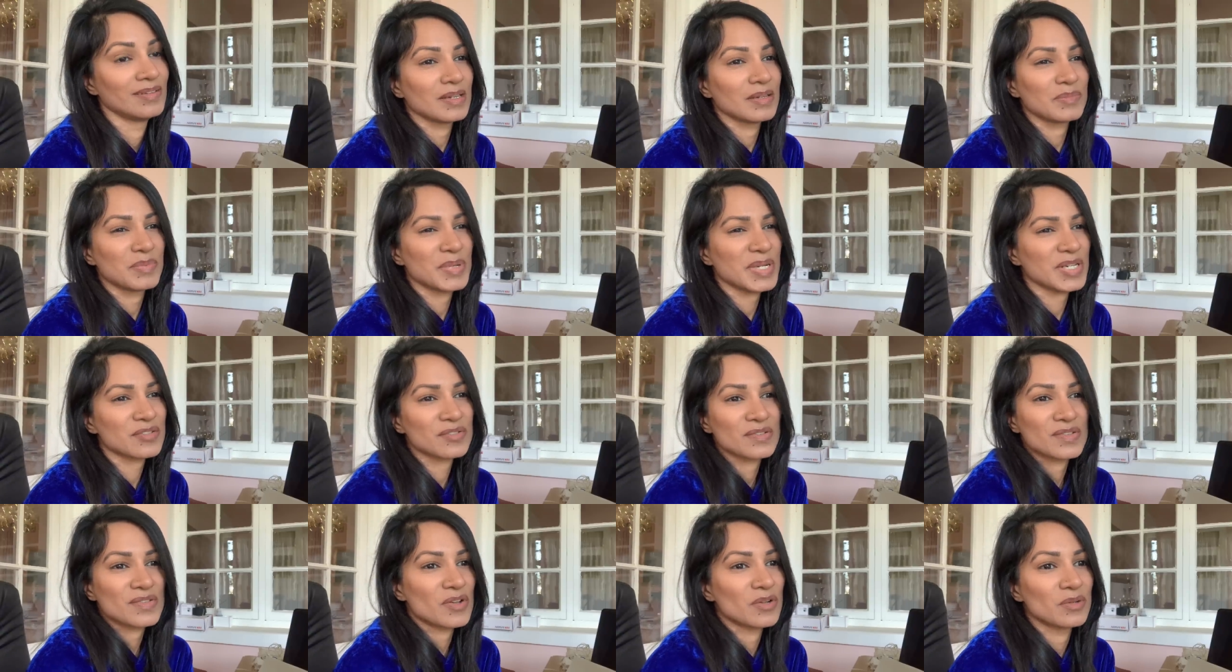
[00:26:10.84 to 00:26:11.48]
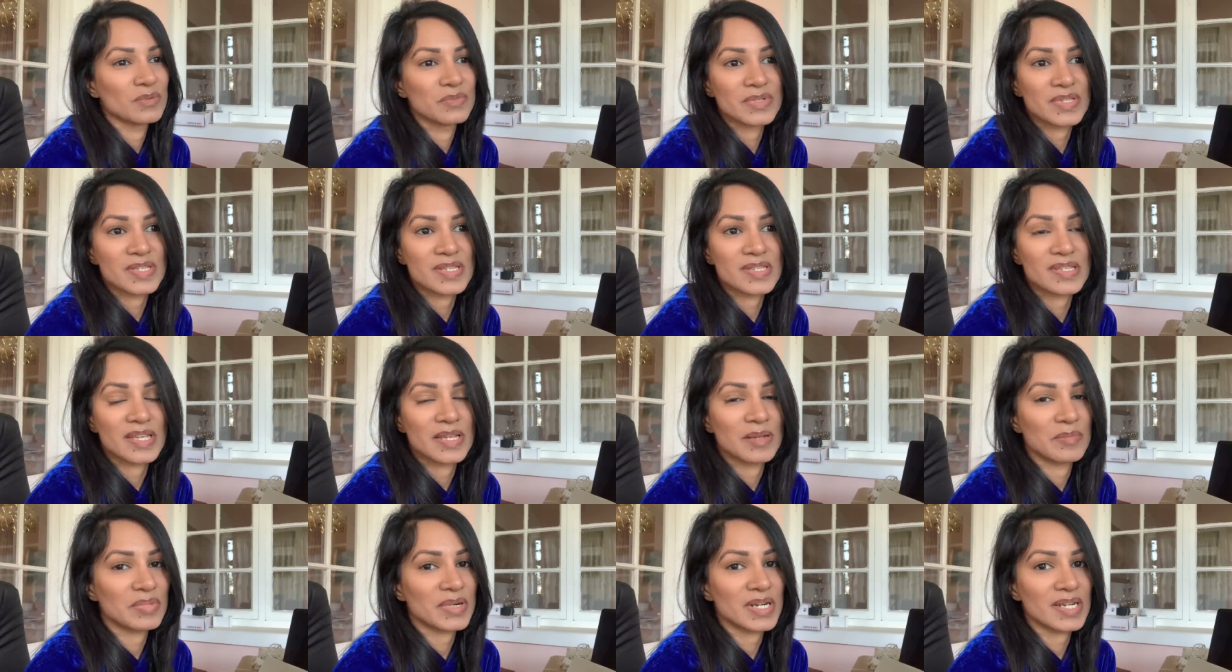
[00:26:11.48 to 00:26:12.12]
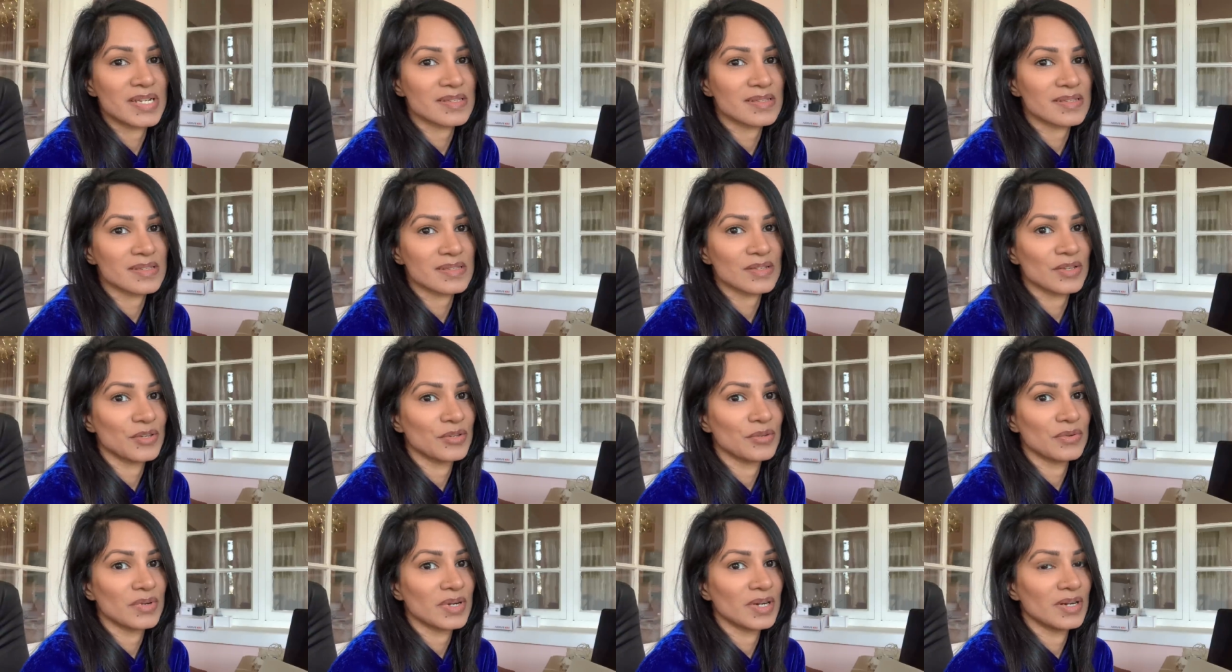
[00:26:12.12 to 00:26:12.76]
Petrol is almost the same price as a
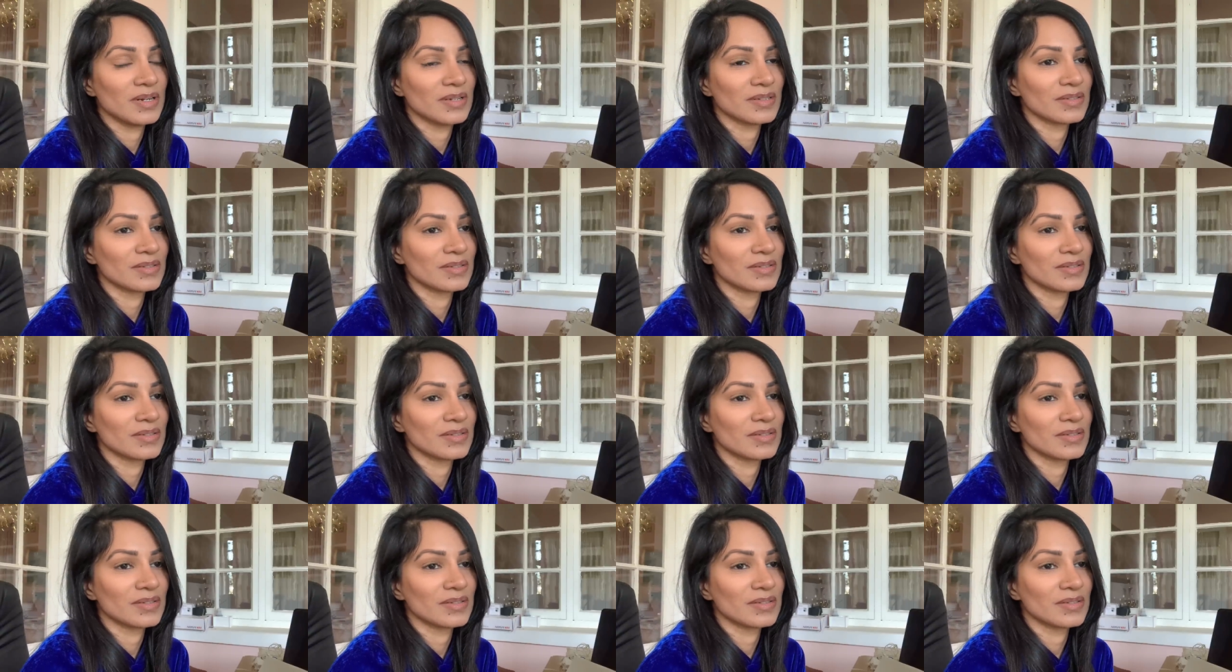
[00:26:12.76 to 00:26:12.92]
new car,